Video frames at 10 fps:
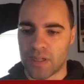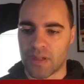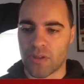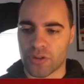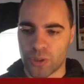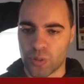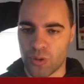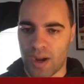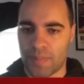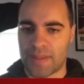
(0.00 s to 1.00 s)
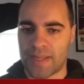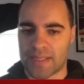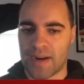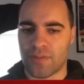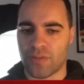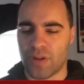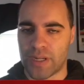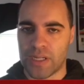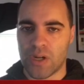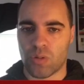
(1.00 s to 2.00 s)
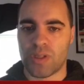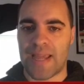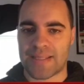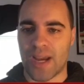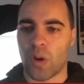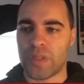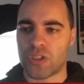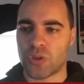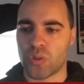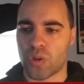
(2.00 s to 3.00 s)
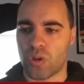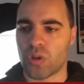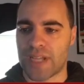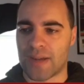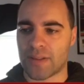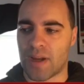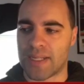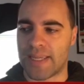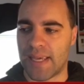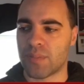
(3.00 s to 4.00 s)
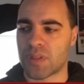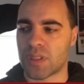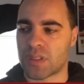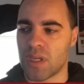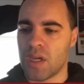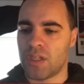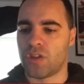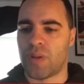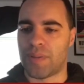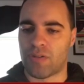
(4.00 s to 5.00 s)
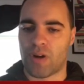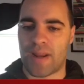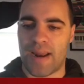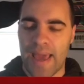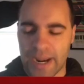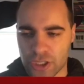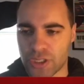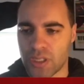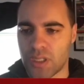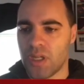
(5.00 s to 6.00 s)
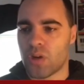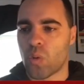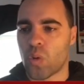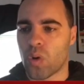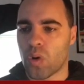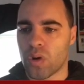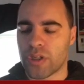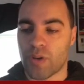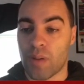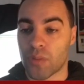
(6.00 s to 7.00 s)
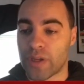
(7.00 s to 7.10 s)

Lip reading: another 2-drop. And that's kind of like really has helped me to close out a lot of games. Is maybe I run out of action, or I'm